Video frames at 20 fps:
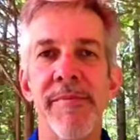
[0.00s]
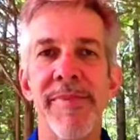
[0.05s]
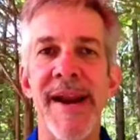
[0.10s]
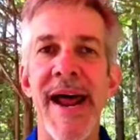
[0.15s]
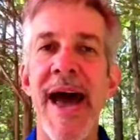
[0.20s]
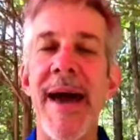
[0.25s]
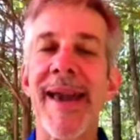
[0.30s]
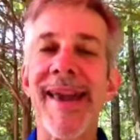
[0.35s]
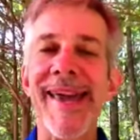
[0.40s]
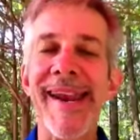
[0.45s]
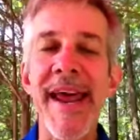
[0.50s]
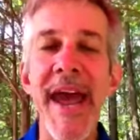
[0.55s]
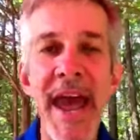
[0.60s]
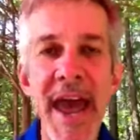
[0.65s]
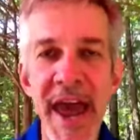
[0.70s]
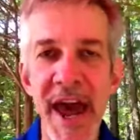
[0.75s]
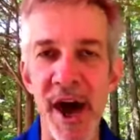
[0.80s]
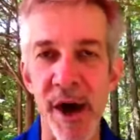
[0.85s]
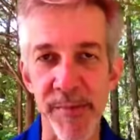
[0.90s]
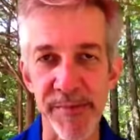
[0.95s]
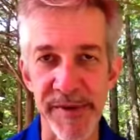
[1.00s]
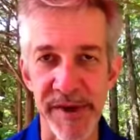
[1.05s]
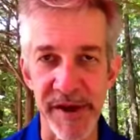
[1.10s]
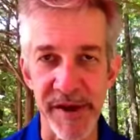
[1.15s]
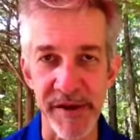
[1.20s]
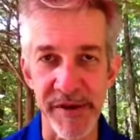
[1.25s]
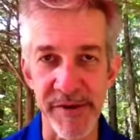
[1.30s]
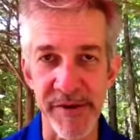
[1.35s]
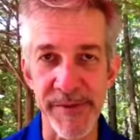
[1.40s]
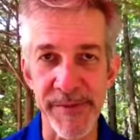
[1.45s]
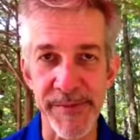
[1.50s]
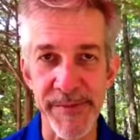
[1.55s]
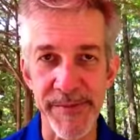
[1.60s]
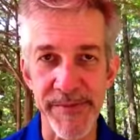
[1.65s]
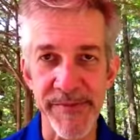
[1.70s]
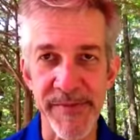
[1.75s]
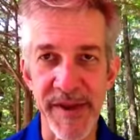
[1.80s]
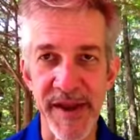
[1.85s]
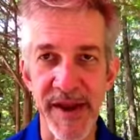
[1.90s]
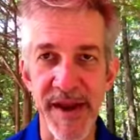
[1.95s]
But I can help you.
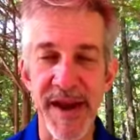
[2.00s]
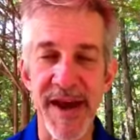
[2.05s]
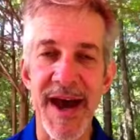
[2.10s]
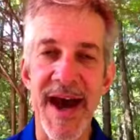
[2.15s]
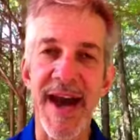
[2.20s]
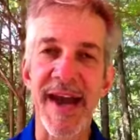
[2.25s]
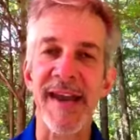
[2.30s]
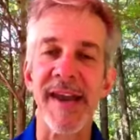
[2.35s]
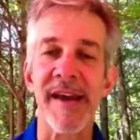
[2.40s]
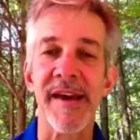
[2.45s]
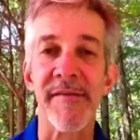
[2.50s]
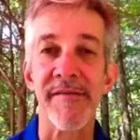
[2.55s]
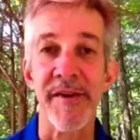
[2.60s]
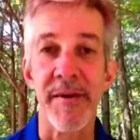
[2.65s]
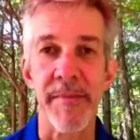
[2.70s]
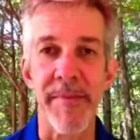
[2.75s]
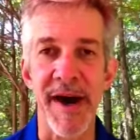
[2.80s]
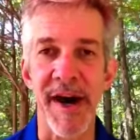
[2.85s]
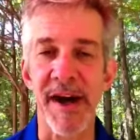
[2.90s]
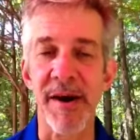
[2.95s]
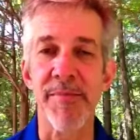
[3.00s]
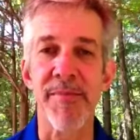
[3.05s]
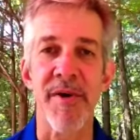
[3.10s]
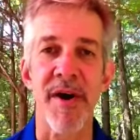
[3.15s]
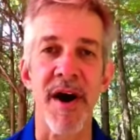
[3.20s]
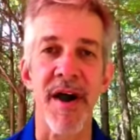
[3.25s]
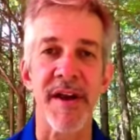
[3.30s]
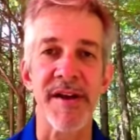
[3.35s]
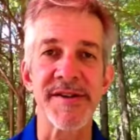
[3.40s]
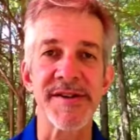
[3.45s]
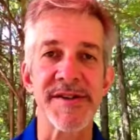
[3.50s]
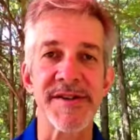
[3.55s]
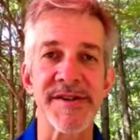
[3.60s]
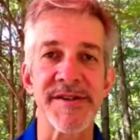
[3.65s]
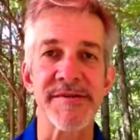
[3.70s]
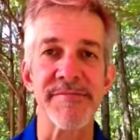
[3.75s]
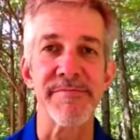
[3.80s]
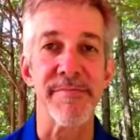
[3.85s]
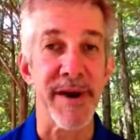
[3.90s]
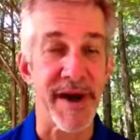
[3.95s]
I can give you better
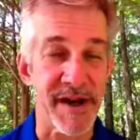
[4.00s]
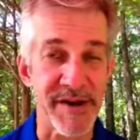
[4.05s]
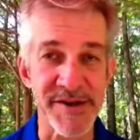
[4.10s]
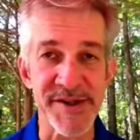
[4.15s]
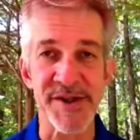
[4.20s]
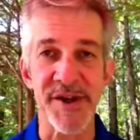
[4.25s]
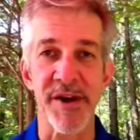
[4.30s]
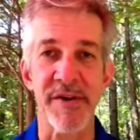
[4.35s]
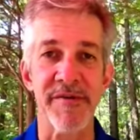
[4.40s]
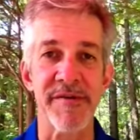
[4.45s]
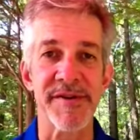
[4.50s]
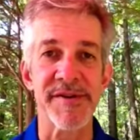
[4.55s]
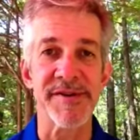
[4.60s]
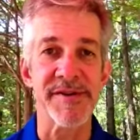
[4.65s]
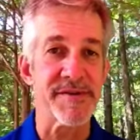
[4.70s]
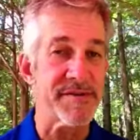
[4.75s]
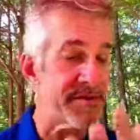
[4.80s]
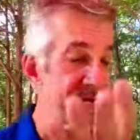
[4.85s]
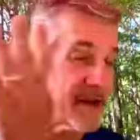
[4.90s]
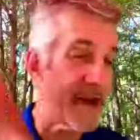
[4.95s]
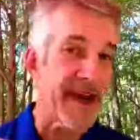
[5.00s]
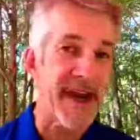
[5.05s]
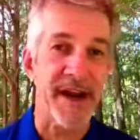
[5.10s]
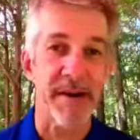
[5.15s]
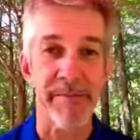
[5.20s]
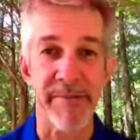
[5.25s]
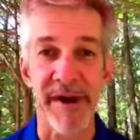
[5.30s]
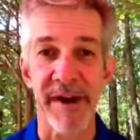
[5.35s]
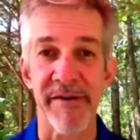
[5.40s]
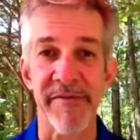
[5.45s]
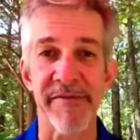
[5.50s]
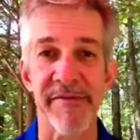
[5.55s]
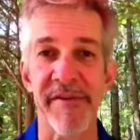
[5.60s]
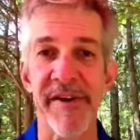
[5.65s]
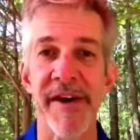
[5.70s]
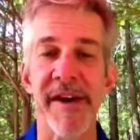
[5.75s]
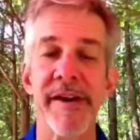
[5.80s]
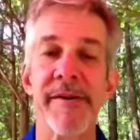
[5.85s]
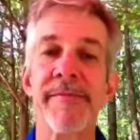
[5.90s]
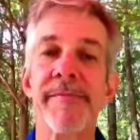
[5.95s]
products, better service, and a better
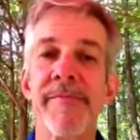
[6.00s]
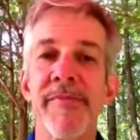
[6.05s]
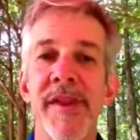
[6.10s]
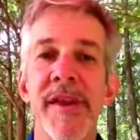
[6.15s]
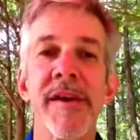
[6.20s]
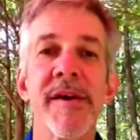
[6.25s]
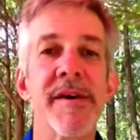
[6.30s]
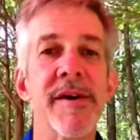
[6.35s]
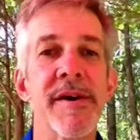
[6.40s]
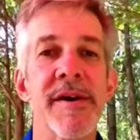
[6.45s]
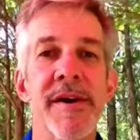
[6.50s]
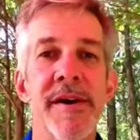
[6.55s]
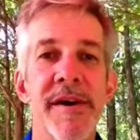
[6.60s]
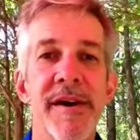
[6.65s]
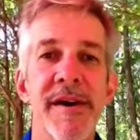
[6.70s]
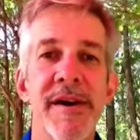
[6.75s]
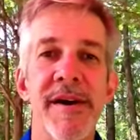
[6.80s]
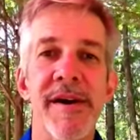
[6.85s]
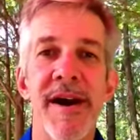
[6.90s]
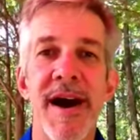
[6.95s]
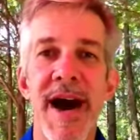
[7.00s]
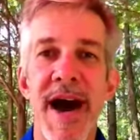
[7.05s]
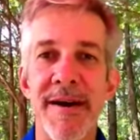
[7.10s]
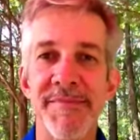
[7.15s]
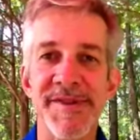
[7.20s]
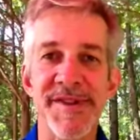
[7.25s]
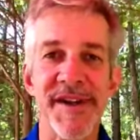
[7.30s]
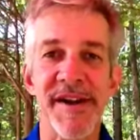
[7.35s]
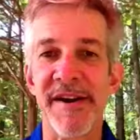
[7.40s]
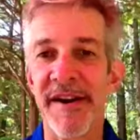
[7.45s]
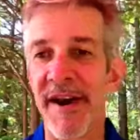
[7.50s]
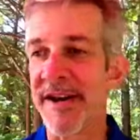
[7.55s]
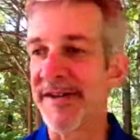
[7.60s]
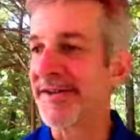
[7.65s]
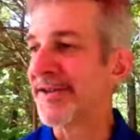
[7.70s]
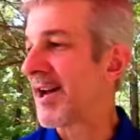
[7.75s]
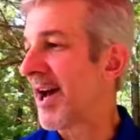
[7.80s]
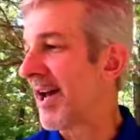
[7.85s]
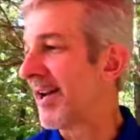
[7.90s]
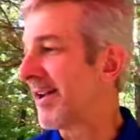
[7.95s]
fit. I'm sitting
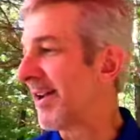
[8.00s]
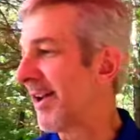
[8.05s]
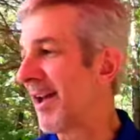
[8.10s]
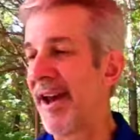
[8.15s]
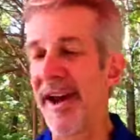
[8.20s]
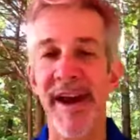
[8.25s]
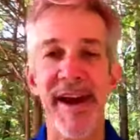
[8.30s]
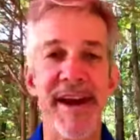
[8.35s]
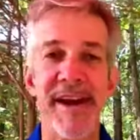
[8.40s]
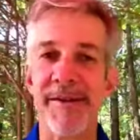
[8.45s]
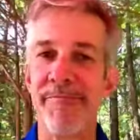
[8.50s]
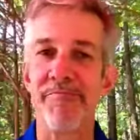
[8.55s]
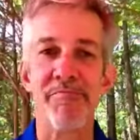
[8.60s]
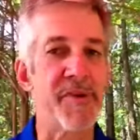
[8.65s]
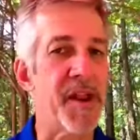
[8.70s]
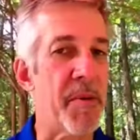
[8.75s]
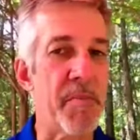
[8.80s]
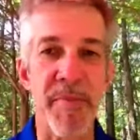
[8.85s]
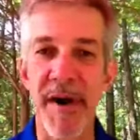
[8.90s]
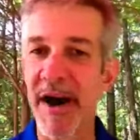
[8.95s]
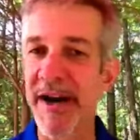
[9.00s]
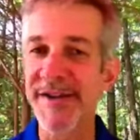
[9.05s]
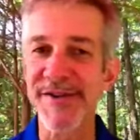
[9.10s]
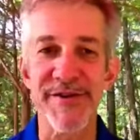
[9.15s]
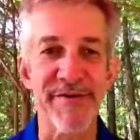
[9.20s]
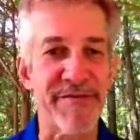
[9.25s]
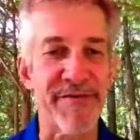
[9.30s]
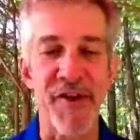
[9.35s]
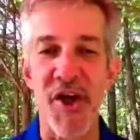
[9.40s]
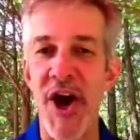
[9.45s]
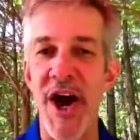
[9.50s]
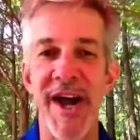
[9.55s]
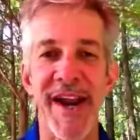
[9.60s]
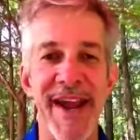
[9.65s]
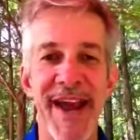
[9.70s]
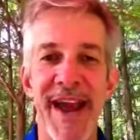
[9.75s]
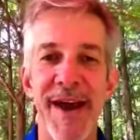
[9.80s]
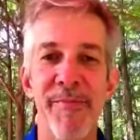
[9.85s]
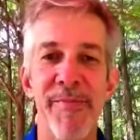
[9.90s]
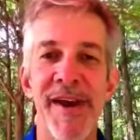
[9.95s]
outside today and the bugs are
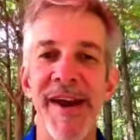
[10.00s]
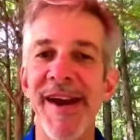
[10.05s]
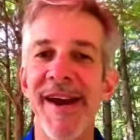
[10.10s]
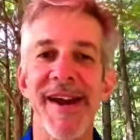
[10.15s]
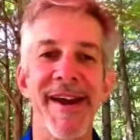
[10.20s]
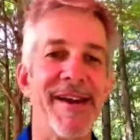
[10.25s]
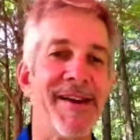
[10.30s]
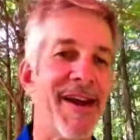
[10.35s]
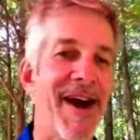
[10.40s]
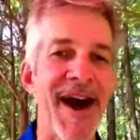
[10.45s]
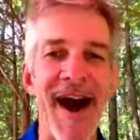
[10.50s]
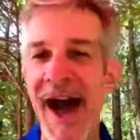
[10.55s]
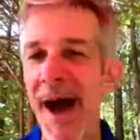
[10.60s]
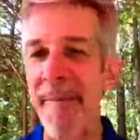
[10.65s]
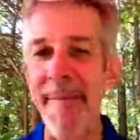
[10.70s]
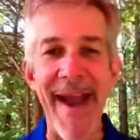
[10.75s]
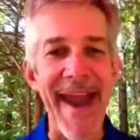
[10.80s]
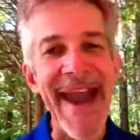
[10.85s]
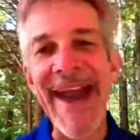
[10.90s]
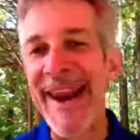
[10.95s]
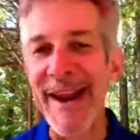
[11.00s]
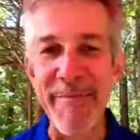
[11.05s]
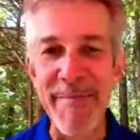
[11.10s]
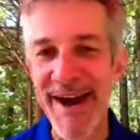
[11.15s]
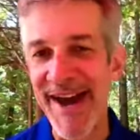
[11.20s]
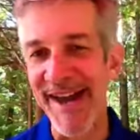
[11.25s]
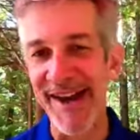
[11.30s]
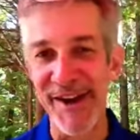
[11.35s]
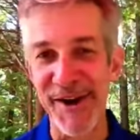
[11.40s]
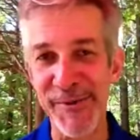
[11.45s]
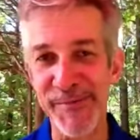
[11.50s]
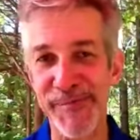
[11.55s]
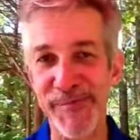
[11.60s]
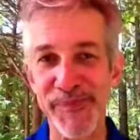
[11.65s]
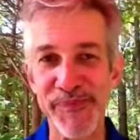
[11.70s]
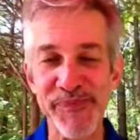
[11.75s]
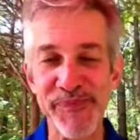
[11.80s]
flying at me and I'm animated.